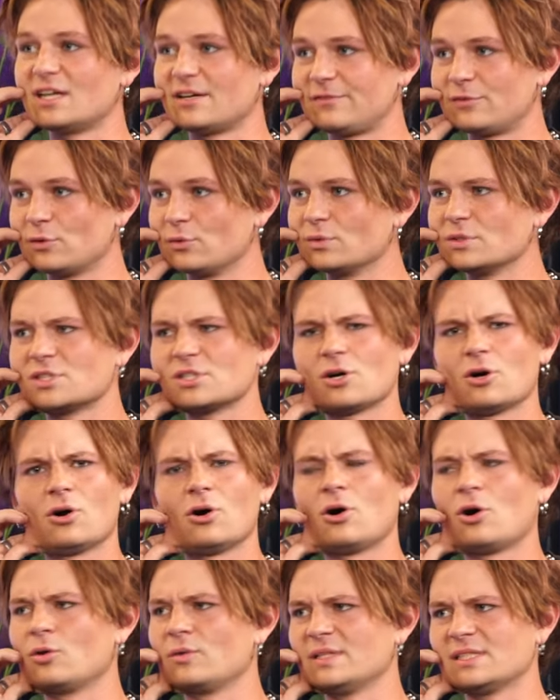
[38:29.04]
Duffel was
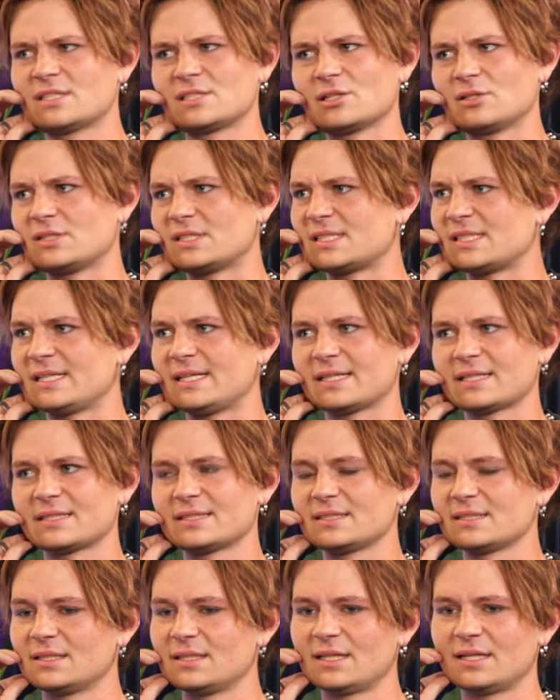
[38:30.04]
always so sick.
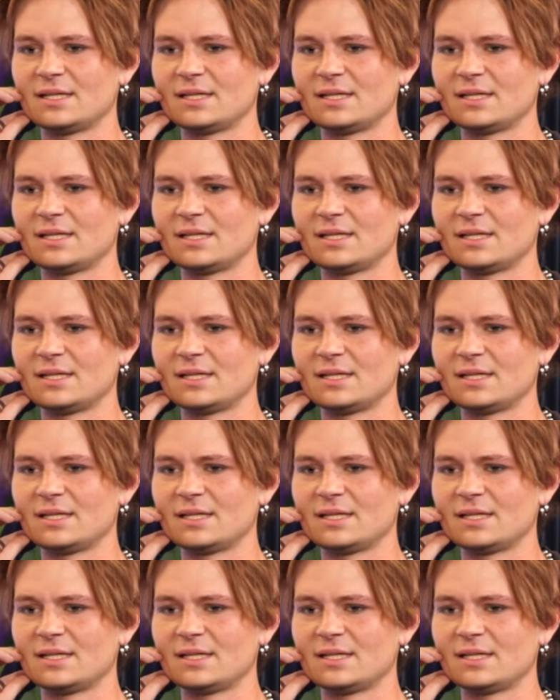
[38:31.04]
Okay.